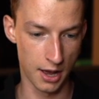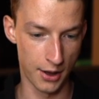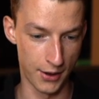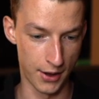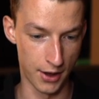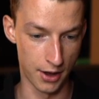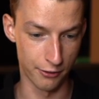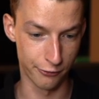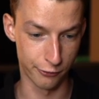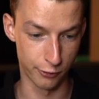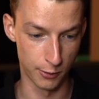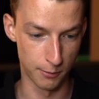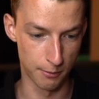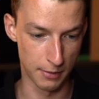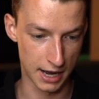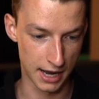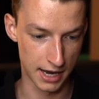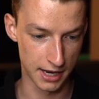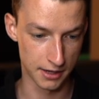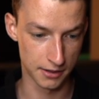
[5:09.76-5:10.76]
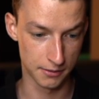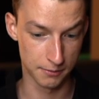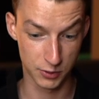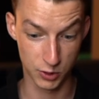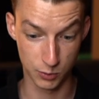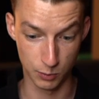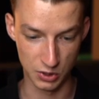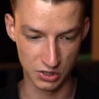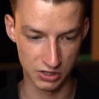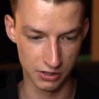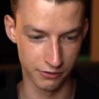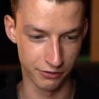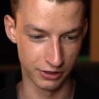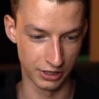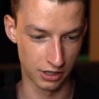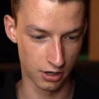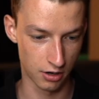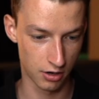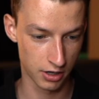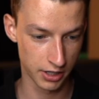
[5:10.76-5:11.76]
uh, for my
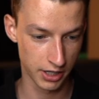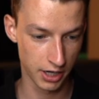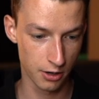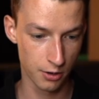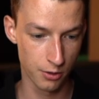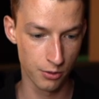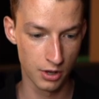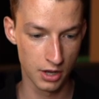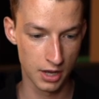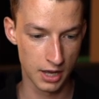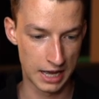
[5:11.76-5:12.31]
specific audio.